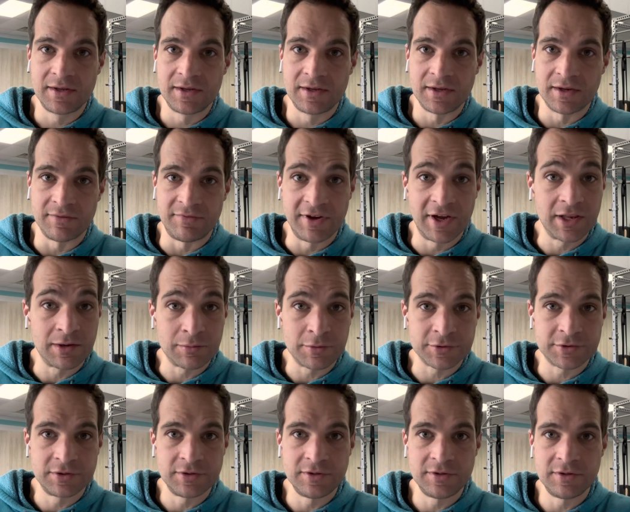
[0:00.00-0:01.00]
available
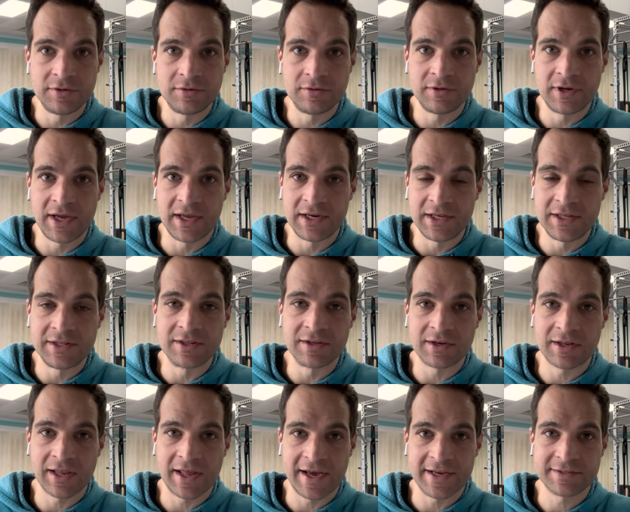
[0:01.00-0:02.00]
to you and in the
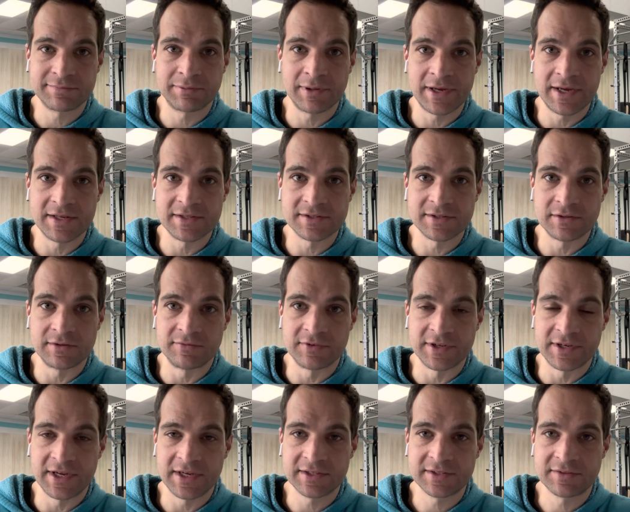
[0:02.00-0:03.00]
class plans over the
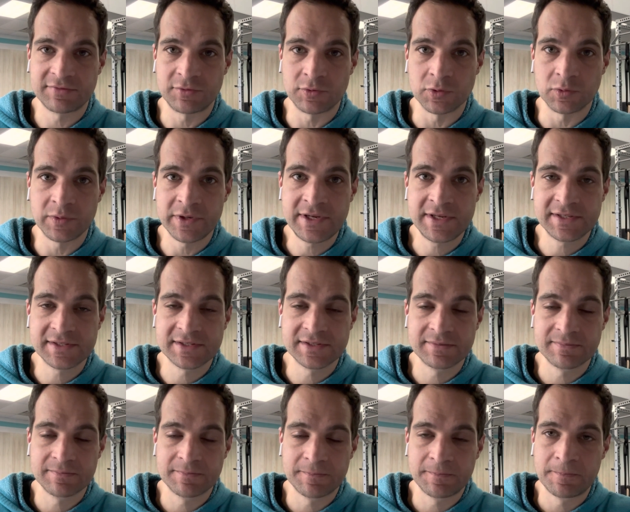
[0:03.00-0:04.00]
next 4 weeks,
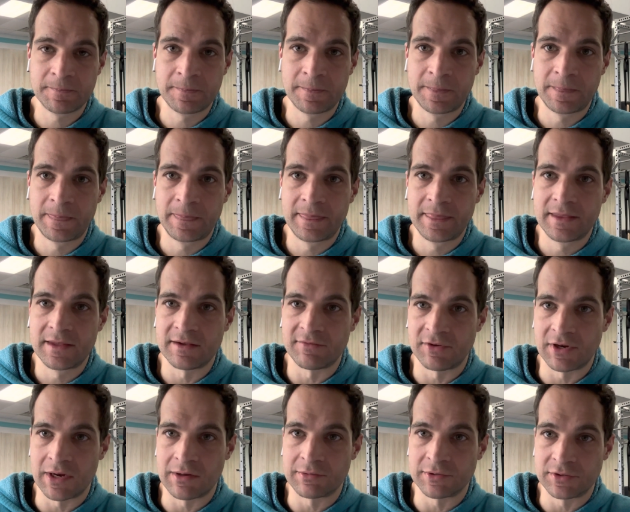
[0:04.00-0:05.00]
if
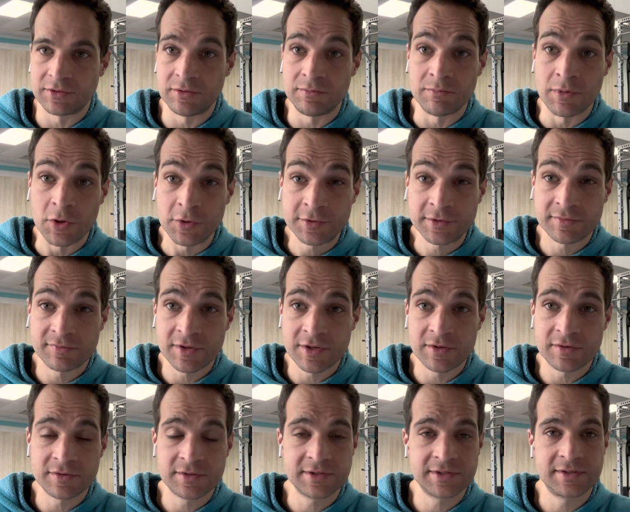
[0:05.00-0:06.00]
you're able to do most of
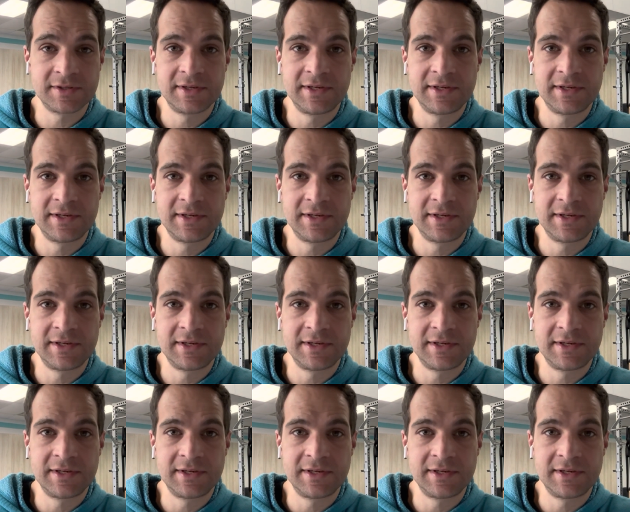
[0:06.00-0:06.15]
those.